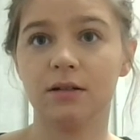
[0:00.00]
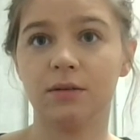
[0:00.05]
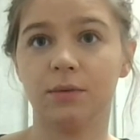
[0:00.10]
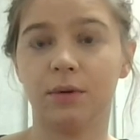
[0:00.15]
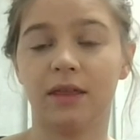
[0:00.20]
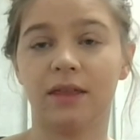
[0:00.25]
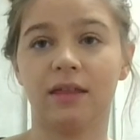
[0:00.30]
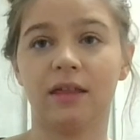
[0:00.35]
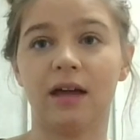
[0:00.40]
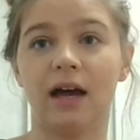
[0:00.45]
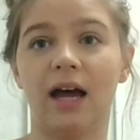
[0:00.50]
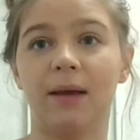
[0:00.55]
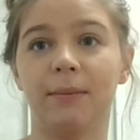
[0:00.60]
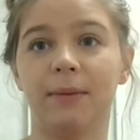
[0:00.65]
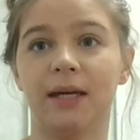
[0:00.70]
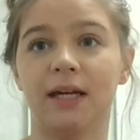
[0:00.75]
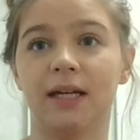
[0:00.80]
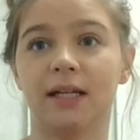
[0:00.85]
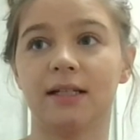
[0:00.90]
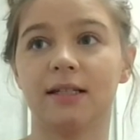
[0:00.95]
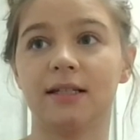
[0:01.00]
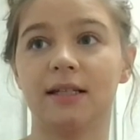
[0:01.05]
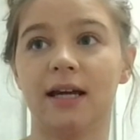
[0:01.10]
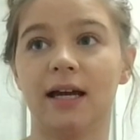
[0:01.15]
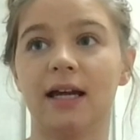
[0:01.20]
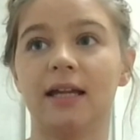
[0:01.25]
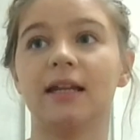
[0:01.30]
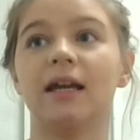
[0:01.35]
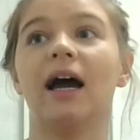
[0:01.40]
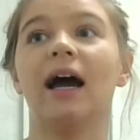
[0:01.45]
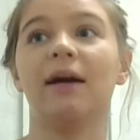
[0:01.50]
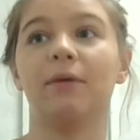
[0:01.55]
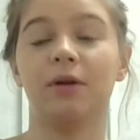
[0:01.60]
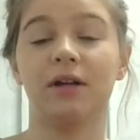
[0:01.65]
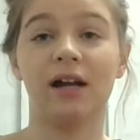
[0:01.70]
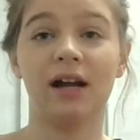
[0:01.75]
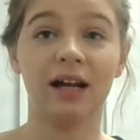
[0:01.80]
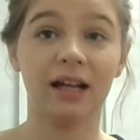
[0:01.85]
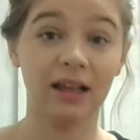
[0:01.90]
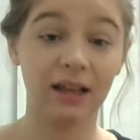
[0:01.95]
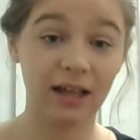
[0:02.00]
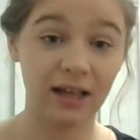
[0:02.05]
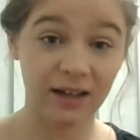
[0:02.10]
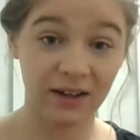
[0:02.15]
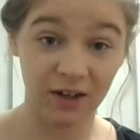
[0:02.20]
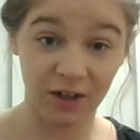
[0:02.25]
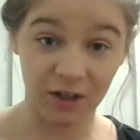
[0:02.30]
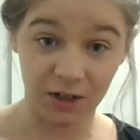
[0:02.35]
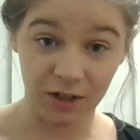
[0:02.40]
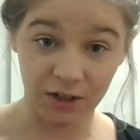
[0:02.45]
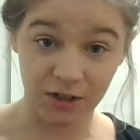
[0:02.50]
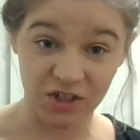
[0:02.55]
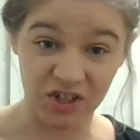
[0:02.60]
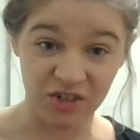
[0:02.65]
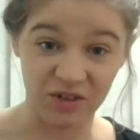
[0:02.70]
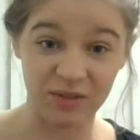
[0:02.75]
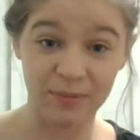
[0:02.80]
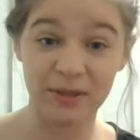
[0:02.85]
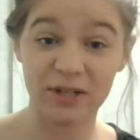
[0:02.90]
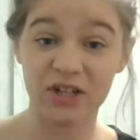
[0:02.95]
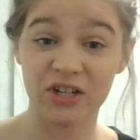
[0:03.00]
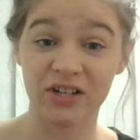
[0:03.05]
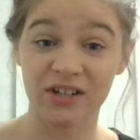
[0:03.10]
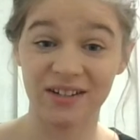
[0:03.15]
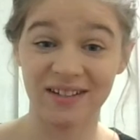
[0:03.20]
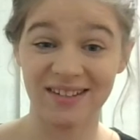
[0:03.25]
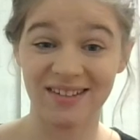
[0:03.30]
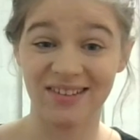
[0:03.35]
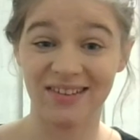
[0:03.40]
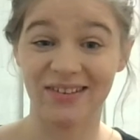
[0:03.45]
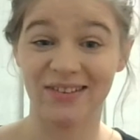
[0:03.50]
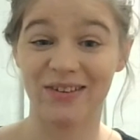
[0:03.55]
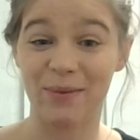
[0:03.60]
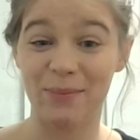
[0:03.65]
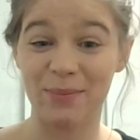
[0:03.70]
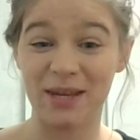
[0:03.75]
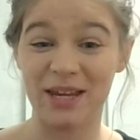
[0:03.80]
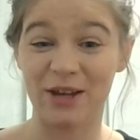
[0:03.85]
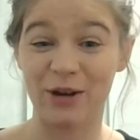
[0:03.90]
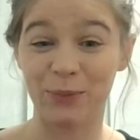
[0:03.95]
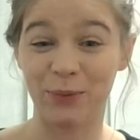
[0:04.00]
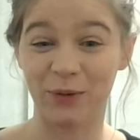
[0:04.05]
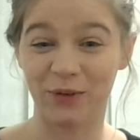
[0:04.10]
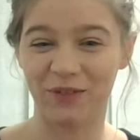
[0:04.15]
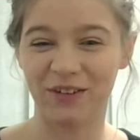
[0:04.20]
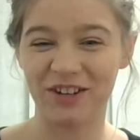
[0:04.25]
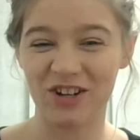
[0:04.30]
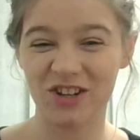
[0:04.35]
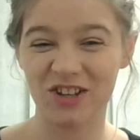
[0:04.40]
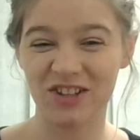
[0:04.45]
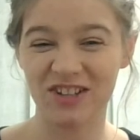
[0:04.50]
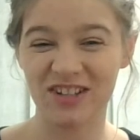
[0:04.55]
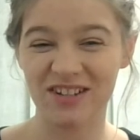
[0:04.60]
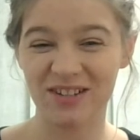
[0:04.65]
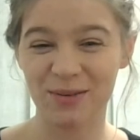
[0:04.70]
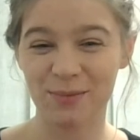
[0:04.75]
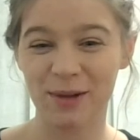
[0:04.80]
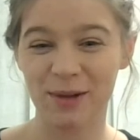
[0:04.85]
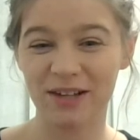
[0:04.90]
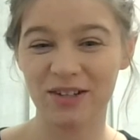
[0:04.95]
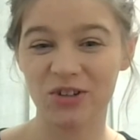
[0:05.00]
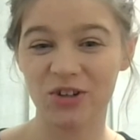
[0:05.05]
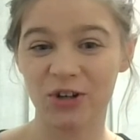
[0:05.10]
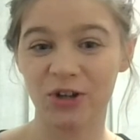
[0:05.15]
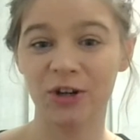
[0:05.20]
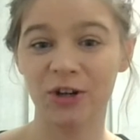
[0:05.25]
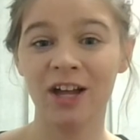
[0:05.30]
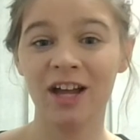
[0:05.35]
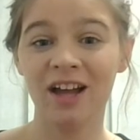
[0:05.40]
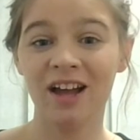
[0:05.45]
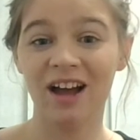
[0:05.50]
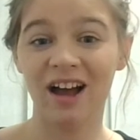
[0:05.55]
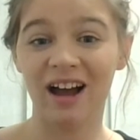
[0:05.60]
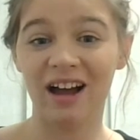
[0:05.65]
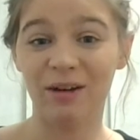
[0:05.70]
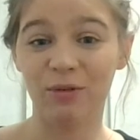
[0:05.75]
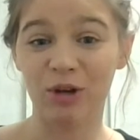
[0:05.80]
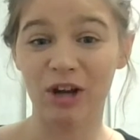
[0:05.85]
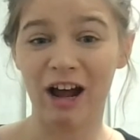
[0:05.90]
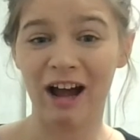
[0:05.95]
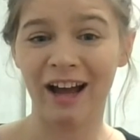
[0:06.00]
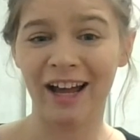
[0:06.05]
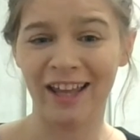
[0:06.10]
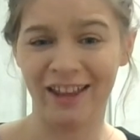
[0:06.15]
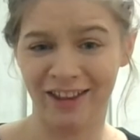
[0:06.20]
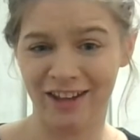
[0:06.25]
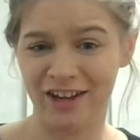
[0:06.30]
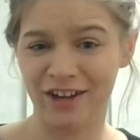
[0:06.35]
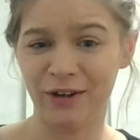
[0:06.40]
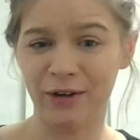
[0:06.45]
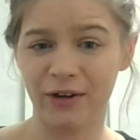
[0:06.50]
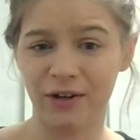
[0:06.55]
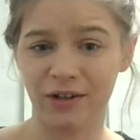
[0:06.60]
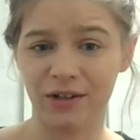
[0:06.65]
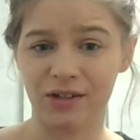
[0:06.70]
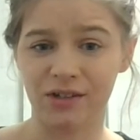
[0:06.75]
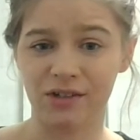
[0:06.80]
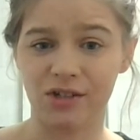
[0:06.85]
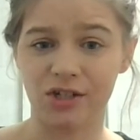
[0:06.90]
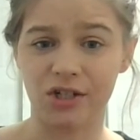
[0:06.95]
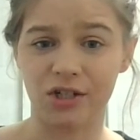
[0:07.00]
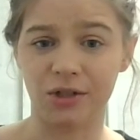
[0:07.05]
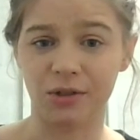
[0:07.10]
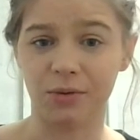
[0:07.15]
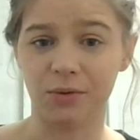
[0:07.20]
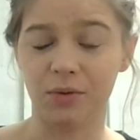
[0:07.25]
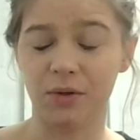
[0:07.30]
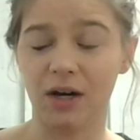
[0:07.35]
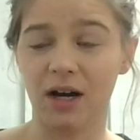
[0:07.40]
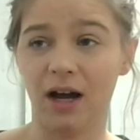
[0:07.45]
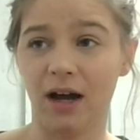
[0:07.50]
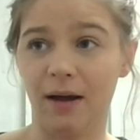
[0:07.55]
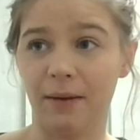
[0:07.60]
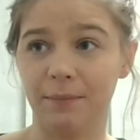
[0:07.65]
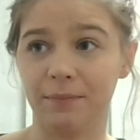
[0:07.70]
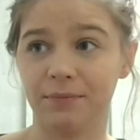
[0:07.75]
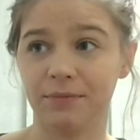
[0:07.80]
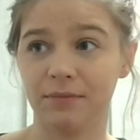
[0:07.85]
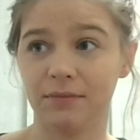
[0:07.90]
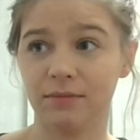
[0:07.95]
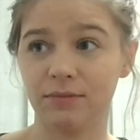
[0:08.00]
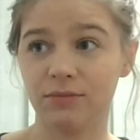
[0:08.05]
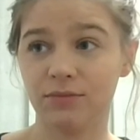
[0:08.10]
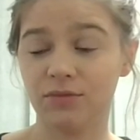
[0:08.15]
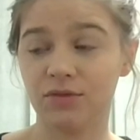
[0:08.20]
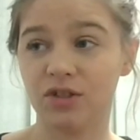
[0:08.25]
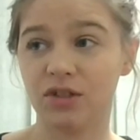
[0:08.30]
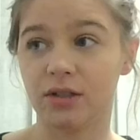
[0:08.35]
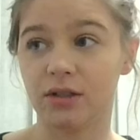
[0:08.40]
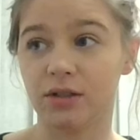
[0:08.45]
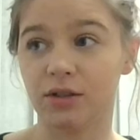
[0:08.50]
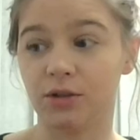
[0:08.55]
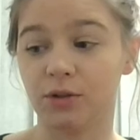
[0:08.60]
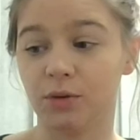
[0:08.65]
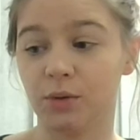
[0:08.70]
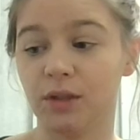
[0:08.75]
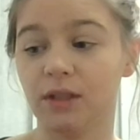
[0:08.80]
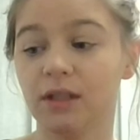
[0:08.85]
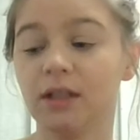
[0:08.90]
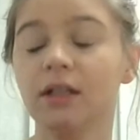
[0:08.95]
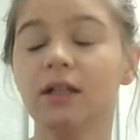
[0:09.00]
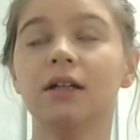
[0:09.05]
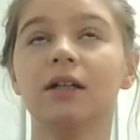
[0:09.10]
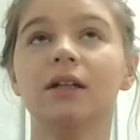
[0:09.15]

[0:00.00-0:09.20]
with that being said, I would highly encourage you, especially because this is the piano proficiency semester, I would highly encourage you um, to